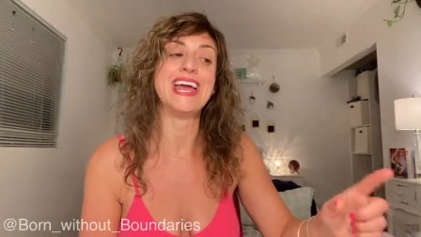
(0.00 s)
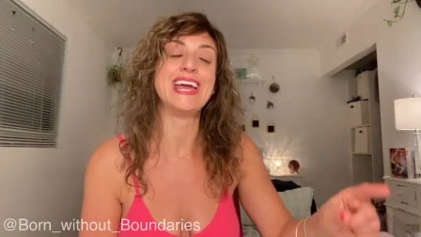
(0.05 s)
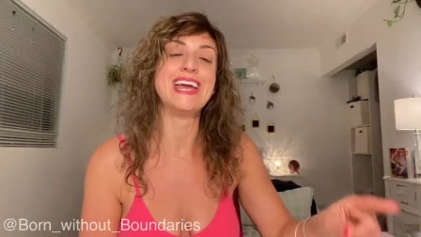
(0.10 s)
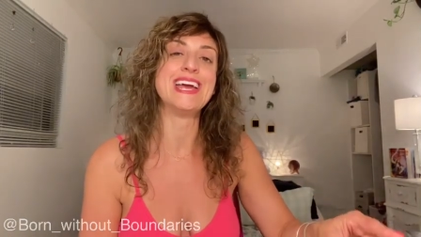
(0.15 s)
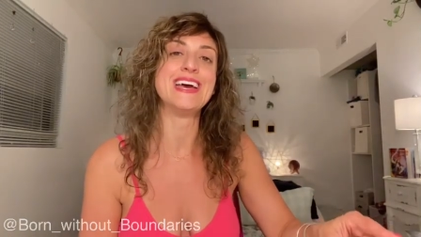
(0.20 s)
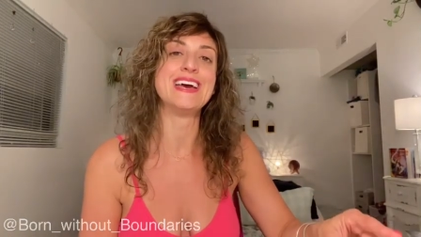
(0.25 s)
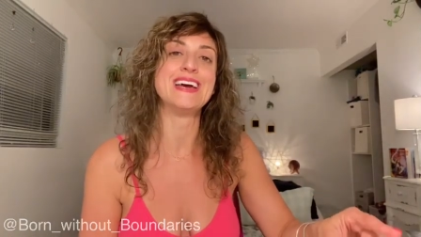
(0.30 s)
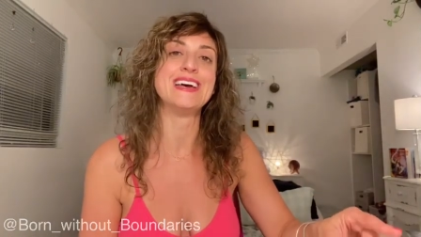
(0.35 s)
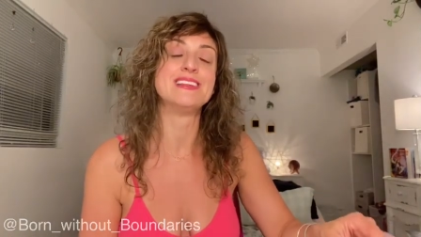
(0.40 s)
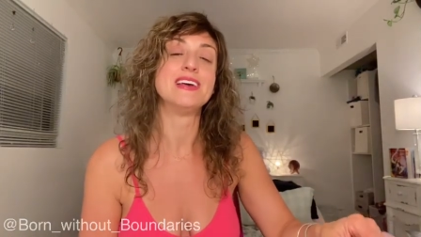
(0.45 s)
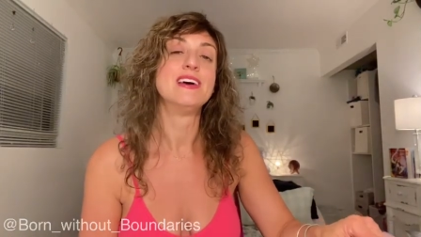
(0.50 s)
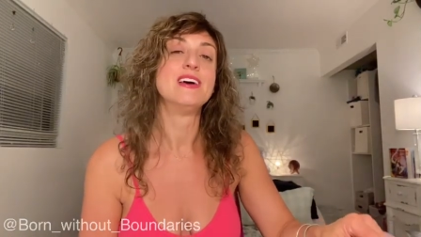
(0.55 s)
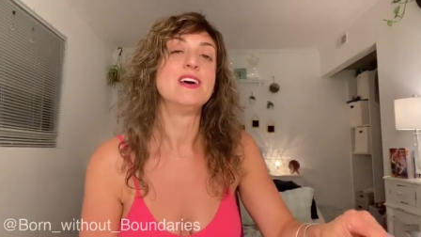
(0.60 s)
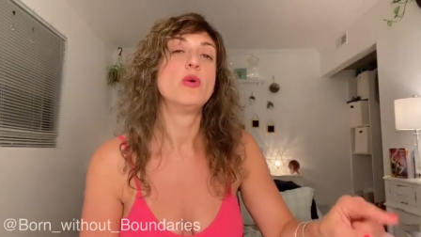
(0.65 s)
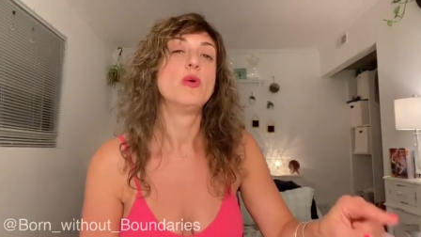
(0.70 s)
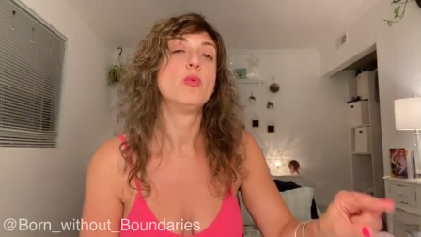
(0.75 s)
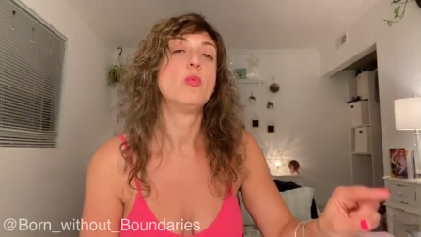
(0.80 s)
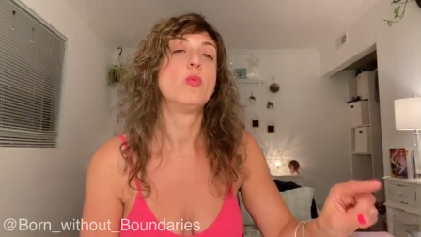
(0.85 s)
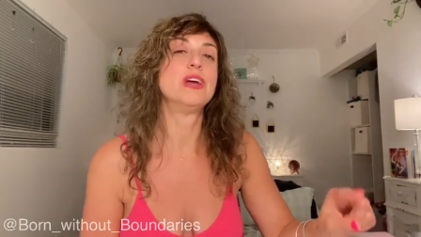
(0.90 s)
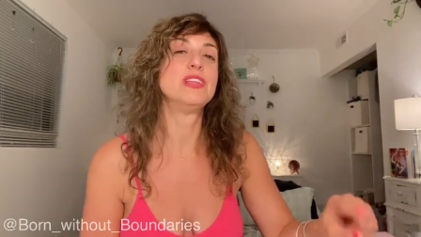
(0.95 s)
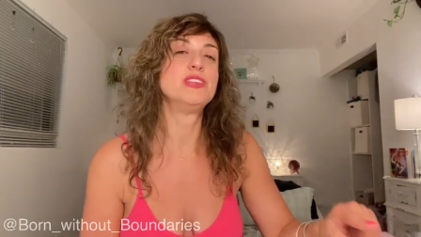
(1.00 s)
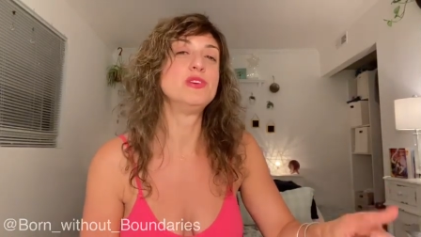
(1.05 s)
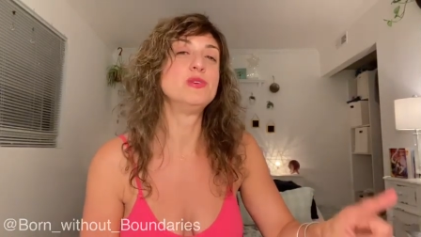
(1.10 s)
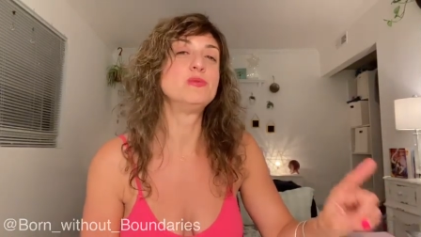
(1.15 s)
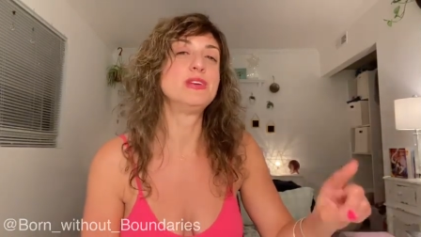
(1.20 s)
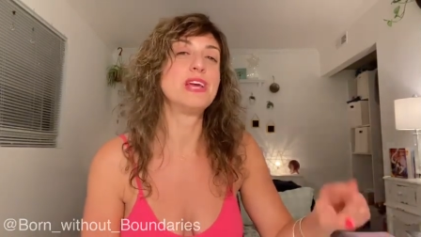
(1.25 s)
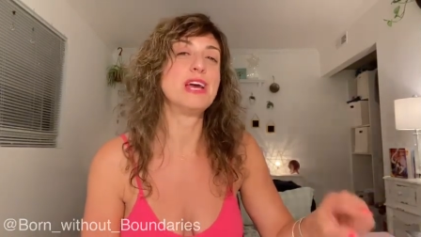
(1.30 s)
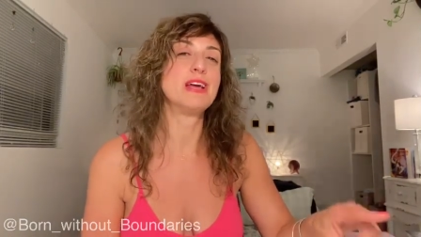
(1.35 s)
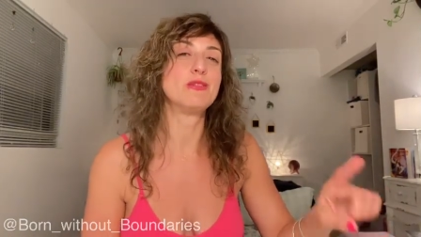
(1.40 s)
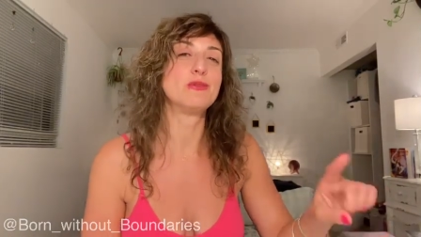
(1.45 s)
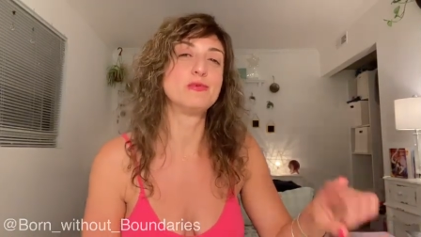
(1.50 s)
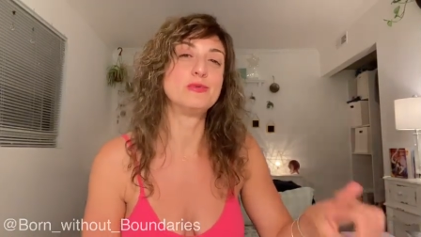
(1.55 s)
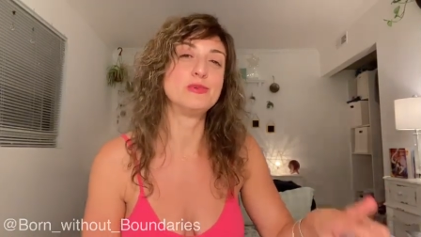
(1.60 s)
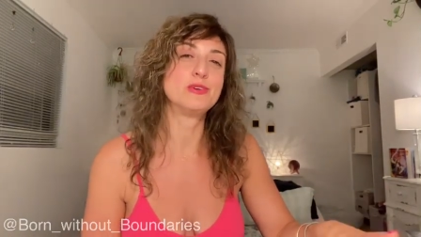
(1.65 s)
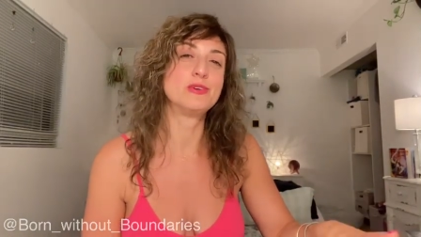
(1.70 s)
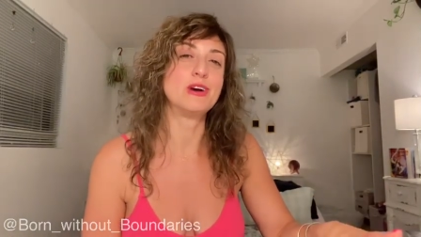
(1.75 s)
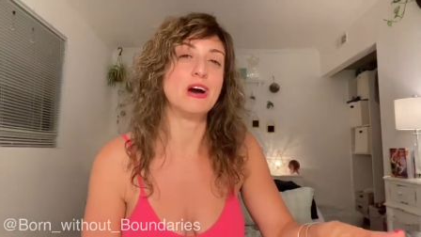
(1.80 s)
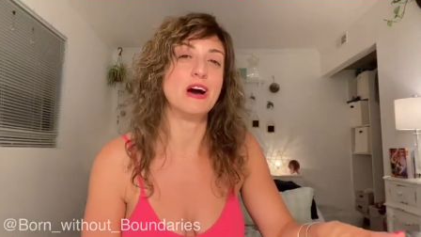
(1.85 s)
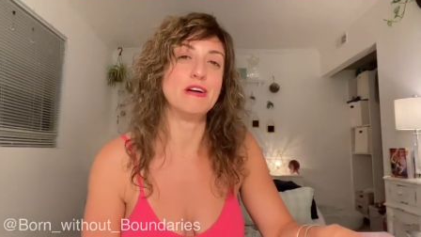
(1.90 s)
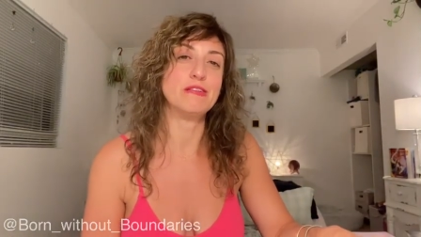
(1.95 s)
And when you get through
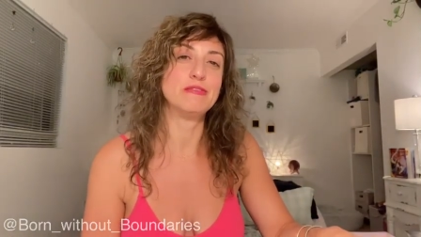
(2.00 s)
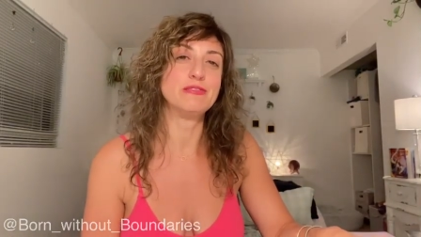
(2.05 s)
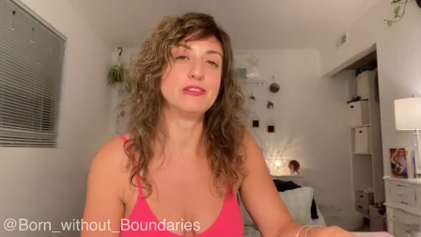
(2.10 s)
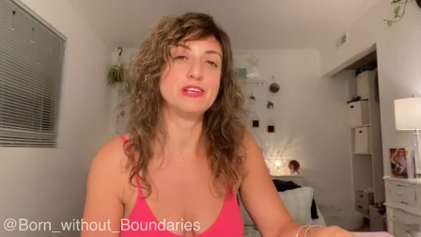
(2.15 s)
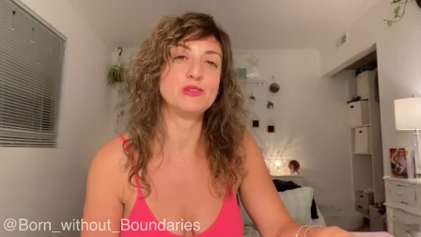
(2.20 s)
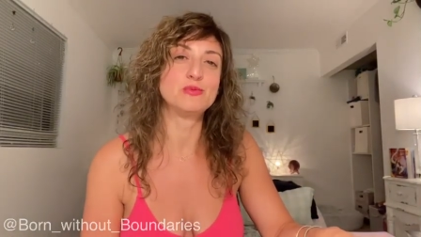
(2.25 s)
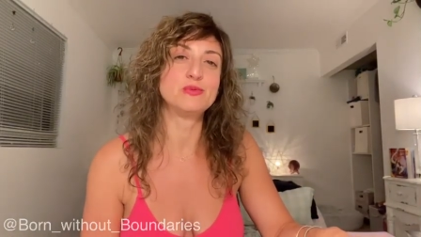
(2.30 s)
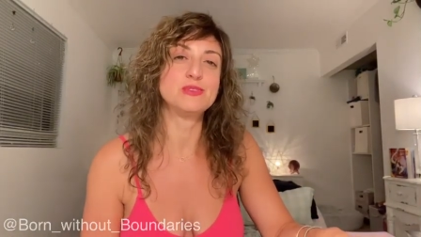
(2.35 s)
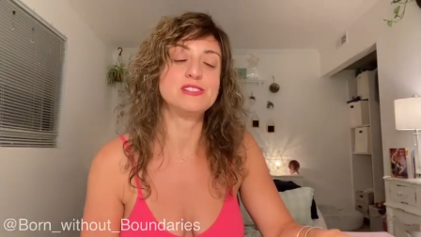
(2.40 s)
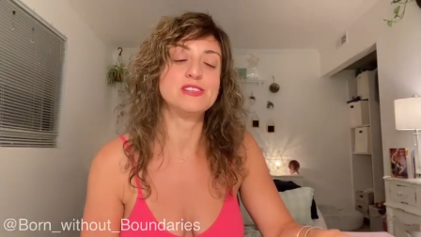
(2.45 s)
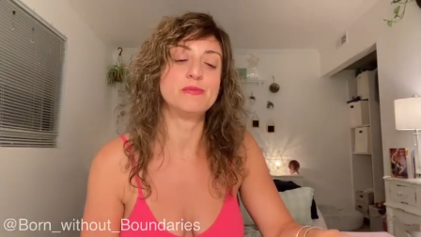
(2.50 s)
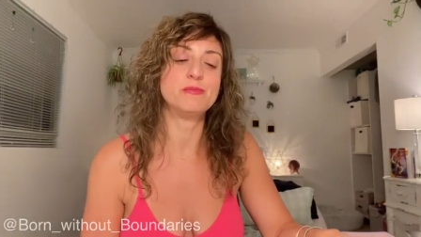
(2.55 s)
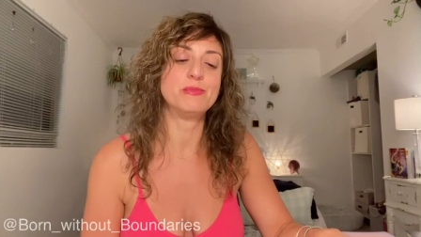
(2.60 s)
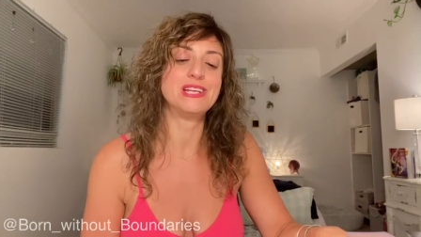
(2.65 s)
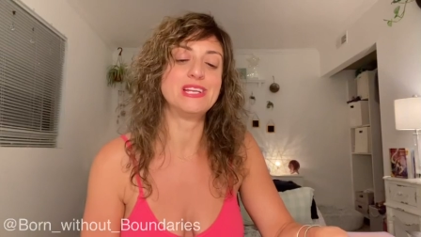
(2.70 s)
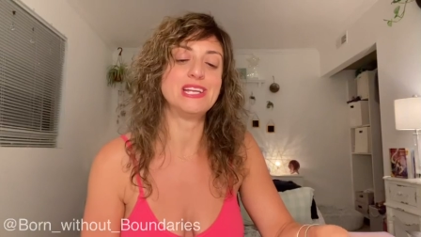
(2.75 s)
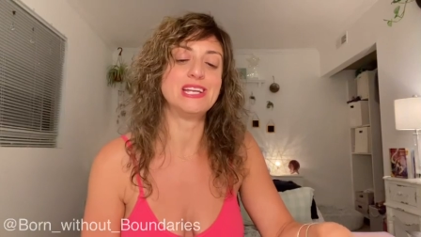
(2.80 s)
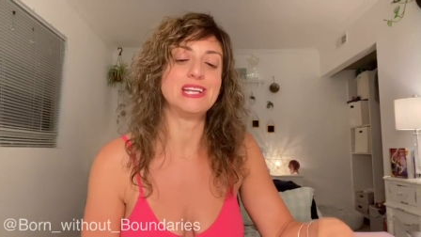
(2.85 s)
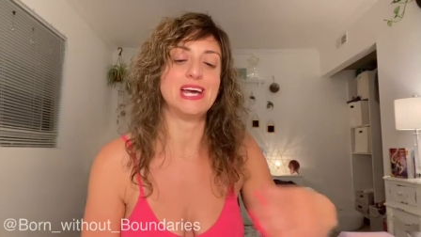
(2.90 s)
conflict with somebody,